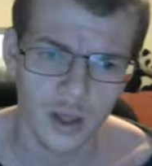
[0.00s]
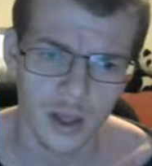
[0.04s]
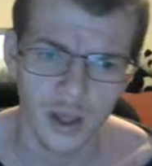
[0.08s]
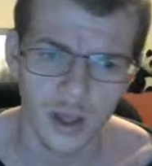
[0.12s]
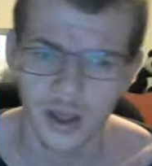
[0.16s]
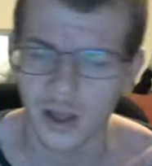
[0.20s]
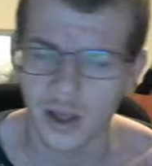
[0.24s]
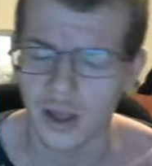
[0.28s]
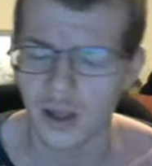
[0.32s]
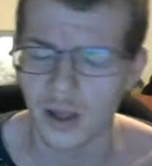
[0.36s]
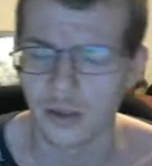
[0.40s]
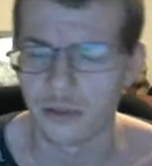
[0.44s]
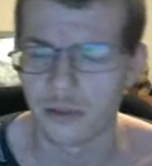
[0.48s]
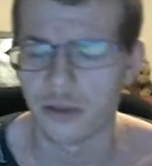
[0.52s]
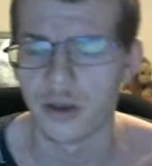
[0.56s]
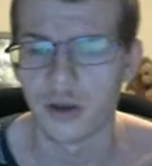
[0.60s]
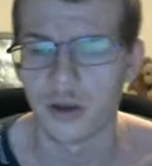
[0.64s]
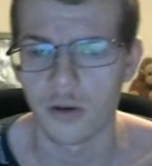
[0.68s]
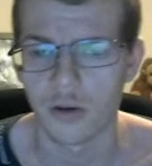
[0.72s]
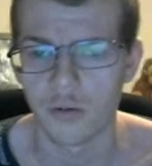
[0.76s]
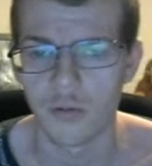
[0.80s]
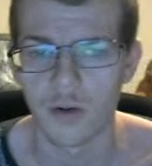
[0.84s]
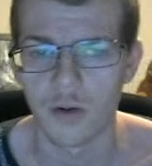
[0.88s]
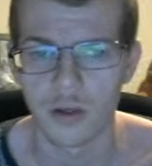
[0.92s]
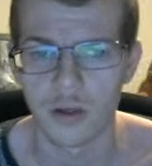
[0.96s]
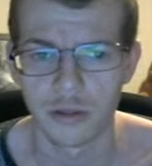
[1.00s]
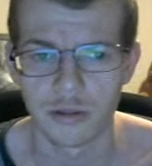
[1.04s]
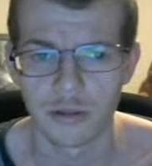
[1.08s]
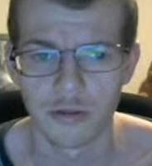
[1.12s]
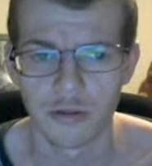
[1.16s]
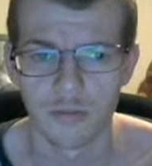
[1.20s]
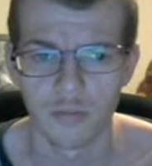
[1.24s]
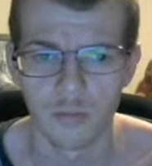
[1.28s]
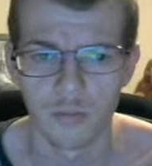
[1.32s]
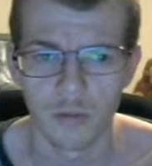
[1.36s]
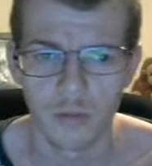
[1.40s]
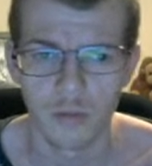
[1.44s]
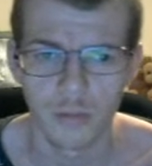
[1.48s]
As in a
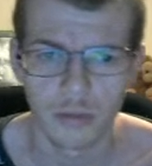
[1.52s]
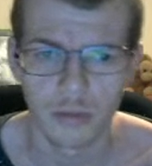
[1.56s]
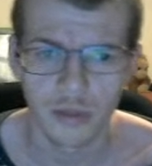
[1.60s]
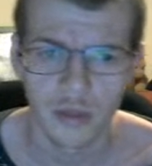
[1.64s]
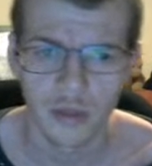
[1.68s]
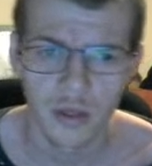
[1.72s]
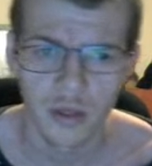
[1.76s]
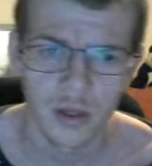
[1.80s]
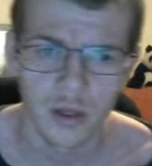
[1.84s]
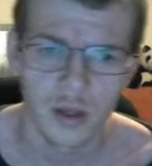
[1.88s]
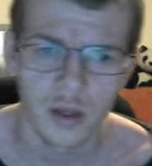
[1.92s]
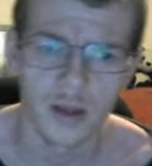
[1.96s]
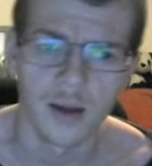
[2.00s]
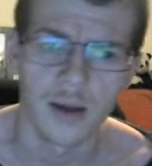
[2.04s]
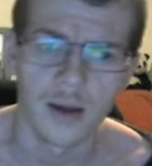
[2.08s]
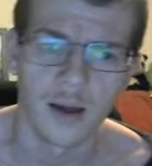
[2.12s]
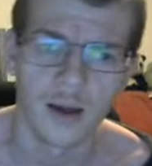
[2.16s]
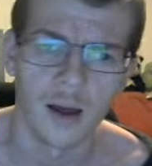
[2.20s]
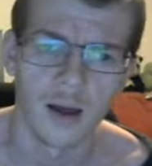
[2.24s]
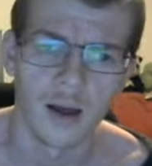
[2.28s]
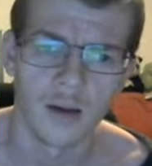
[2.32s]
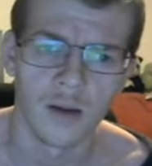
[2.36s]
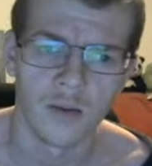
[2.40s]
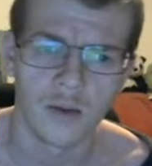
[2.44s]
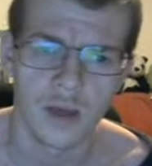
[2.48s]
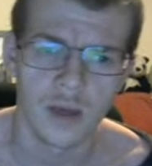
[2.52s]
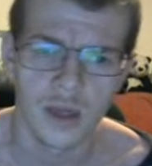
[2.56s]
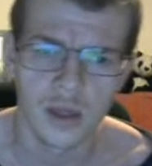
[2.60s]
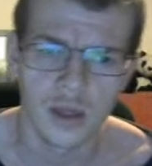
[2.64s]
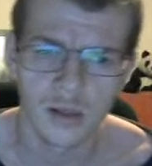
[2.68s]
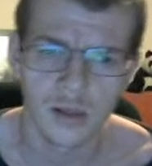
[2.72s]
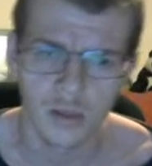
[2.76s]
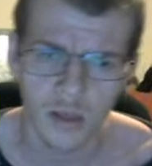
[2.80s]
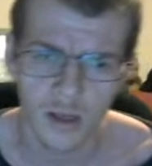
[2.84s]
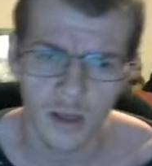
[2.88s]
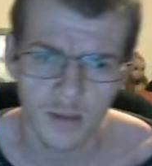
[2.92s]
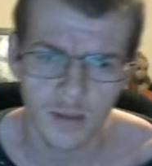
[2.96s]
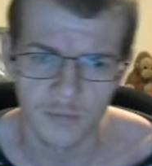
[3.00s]
question, whoops. He
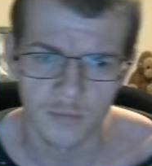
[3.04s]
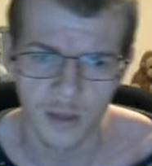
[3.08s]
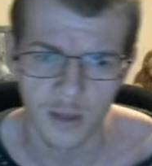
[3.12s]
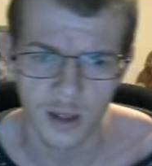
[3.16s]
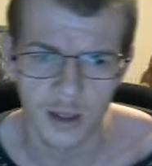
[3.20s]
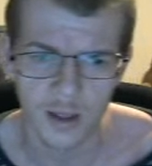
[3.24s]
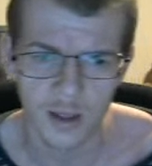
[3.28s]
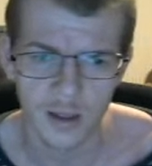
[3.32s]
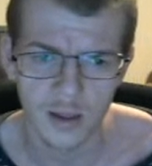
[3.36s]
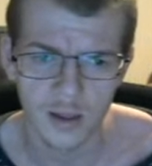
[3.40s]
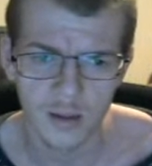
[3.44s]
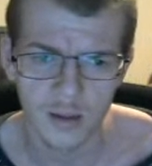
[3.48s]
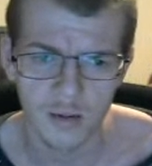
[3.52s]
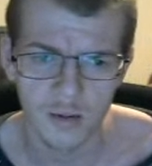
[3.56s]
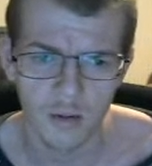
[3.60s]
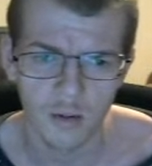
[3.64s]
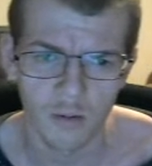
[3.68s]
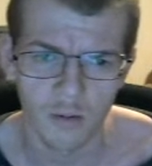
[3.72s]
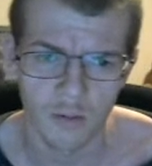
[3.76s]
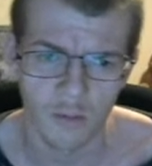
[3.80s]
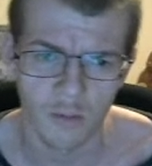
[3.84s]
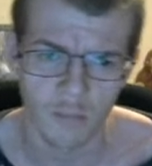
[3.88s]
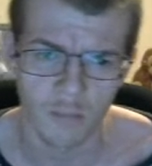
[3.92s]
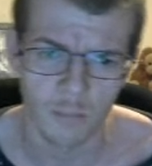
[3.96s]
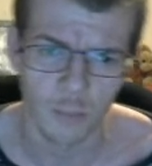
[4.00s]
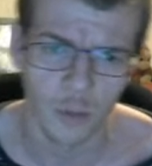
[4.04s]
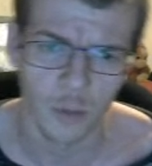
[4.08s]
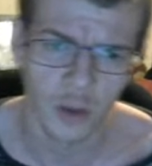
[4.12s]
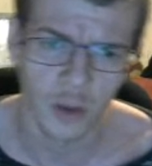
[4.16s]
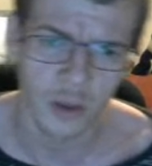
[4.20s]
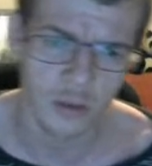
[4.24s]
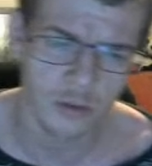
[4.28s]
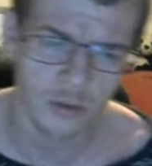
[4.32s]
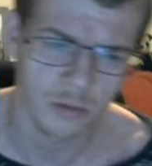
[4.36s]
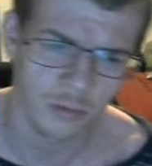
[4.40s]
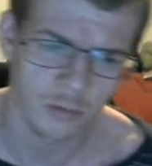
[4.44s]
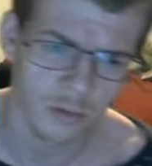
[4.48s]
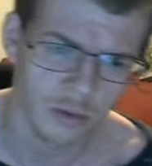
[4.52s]
laid that on a
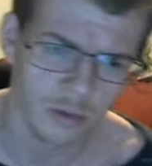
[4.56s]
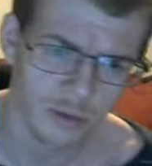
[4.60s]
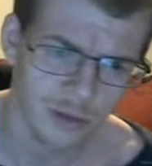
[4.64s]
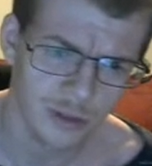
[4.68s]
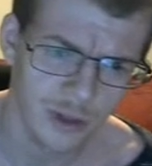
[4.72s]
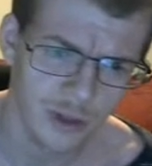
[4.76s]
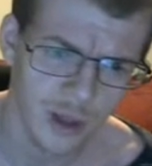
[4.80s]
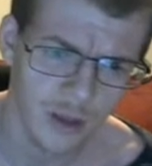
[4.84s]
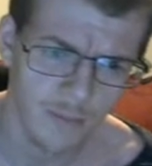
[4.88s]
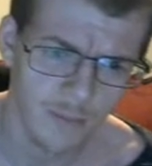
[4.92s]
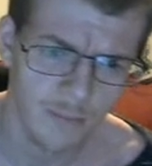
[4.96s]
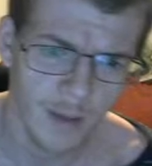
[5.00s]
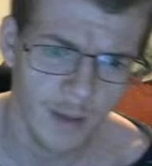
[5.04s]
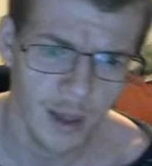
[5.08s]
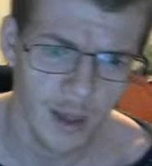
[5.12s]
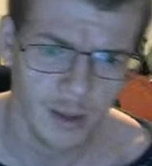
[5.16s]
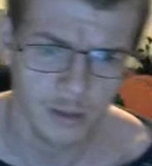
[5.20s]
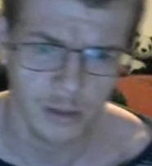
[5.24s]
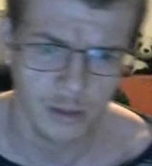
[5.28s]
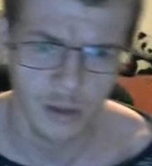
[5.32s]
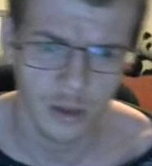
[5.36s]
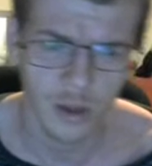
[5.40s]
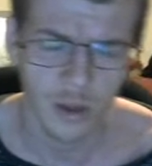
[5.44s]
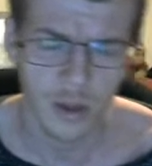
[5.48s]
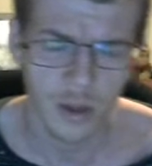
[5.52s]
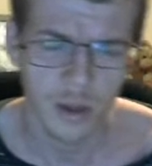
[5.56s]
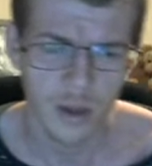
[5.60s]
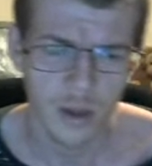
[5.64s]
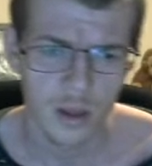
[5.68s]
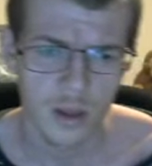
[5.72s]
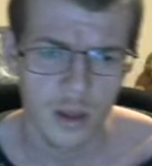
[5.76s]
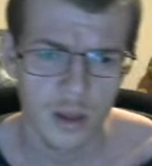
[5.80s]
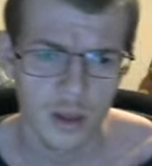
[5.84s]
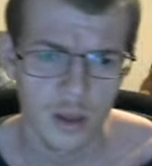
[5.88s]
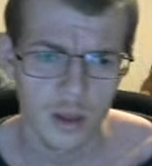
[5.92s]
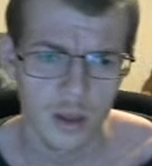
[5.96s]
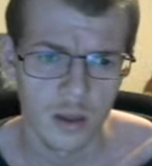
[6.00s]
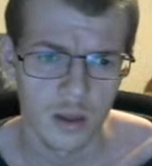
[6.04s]
plate to his teammate.
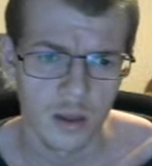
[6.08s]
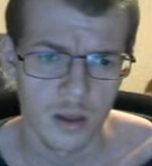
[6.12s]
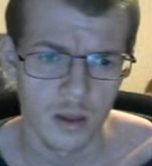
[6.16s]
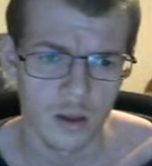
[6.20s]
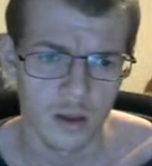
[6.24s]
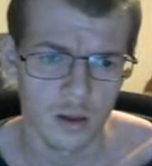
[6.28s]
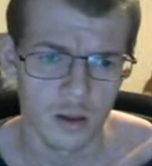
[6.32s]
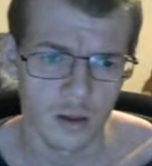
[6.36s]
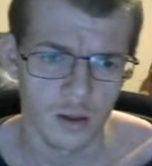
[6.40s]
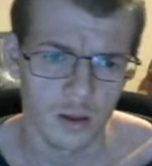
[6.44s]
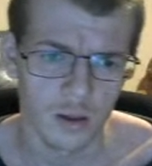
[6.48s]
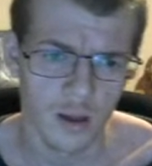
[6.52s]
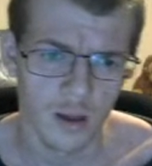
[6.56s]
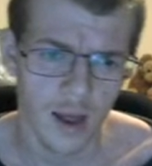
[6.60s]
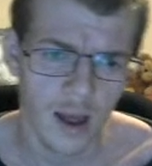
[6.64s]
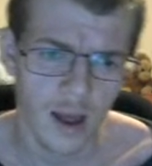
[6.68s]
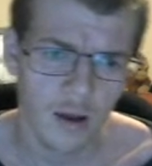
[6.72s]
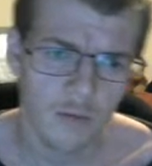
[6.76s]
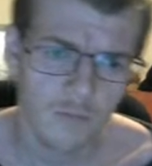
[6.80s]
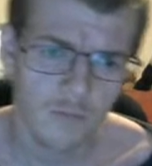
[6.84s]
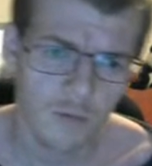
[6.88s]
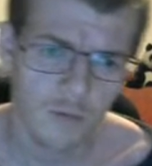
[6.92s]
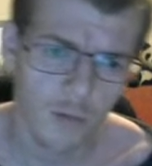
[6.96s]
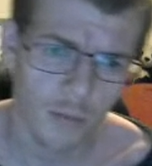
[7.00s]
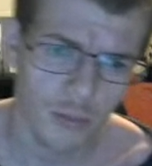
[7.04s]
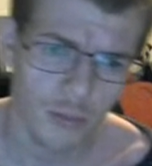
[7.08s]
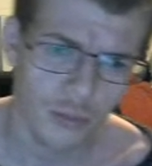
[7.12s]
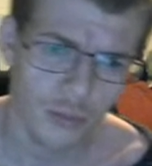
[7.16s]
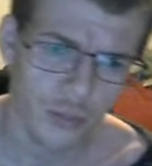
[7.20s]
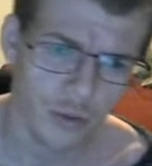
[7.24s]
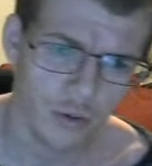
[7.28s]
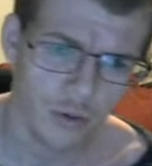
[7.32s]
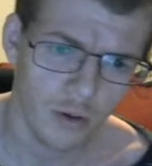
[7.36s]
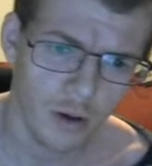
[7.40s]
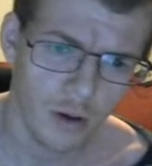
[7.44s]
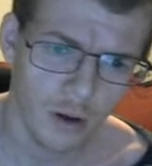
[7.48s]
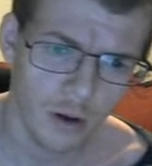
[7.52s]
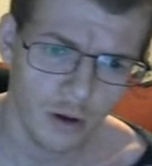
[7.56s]
How Robson
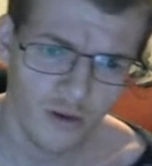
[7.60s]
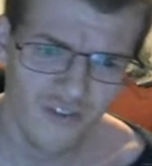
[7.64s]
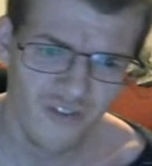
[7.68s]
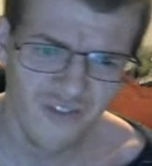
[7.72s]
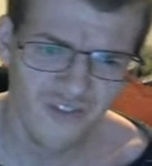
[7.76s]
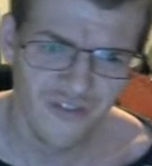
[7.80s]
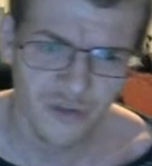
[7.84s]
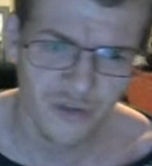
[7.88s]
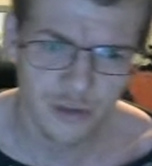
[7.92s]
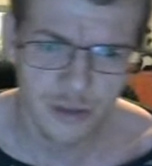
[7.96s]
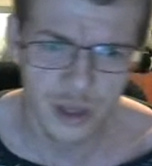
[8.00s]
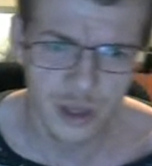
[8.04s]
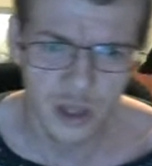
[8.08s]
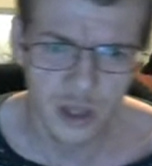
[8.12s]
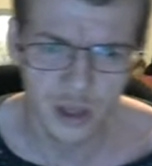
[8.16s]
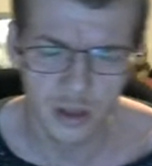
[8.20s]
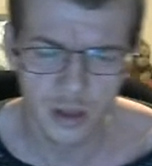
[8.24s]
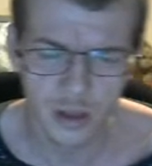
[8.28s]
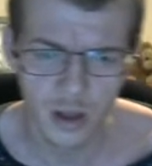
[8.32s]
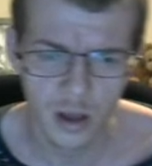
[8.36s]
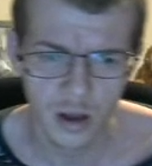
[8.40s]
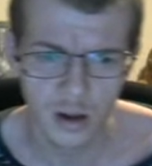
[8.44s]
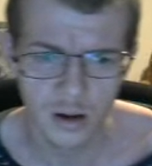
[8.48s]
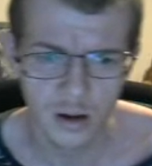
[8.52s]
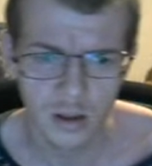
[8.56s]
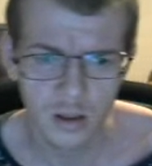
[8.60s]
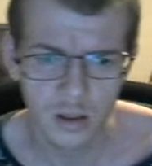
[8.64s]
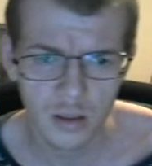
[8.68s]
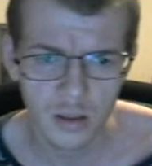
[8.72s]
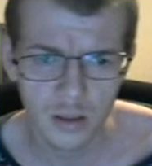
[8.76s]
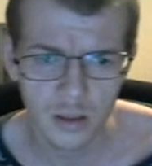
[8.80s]
Carney for Diagana?